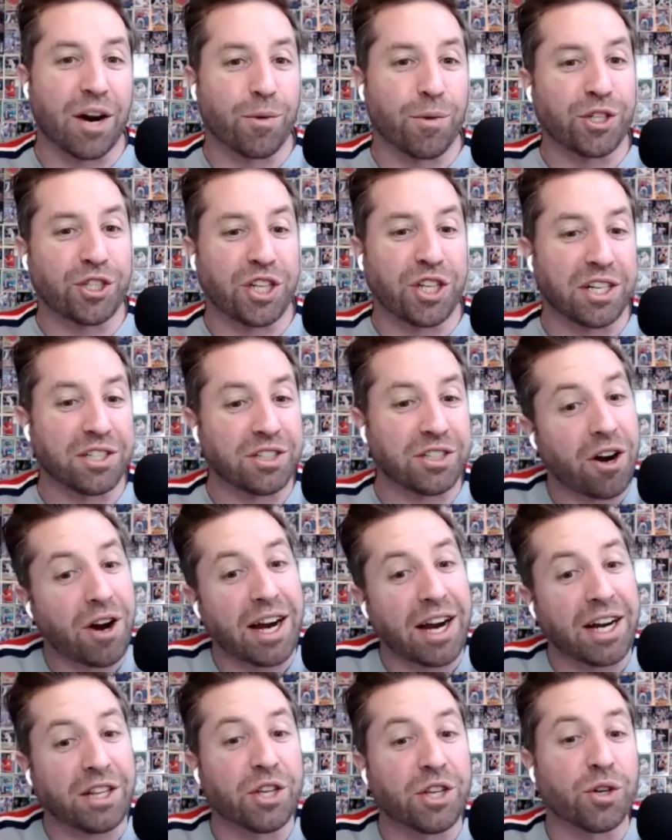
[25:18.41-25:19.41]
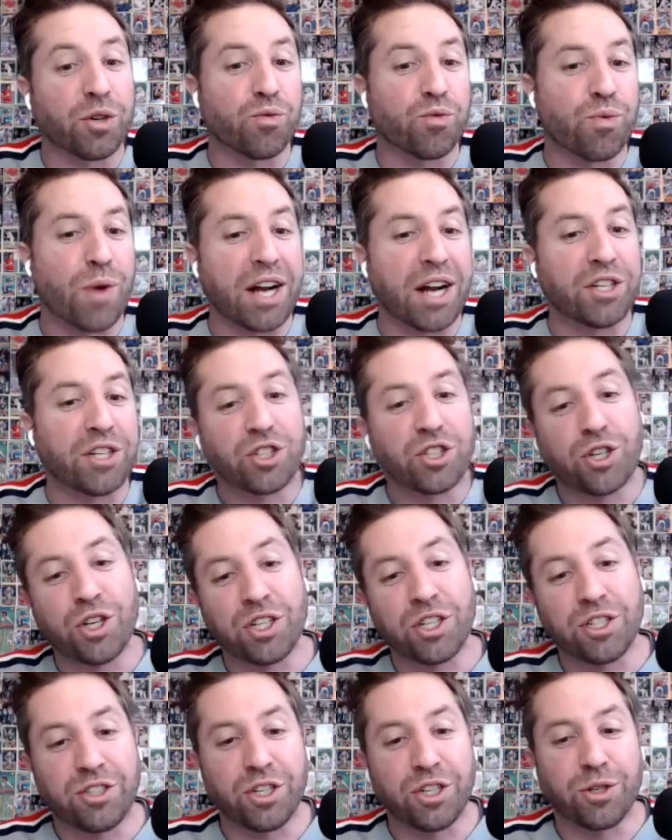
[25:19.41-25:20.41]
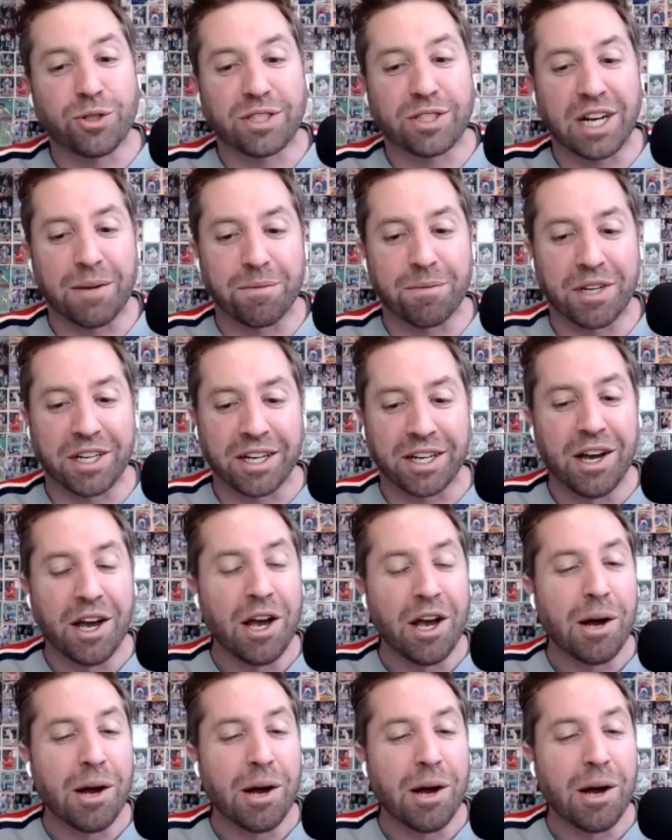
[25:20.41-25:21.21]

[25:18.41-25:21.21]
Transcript: which says, all right, the Reds could do something.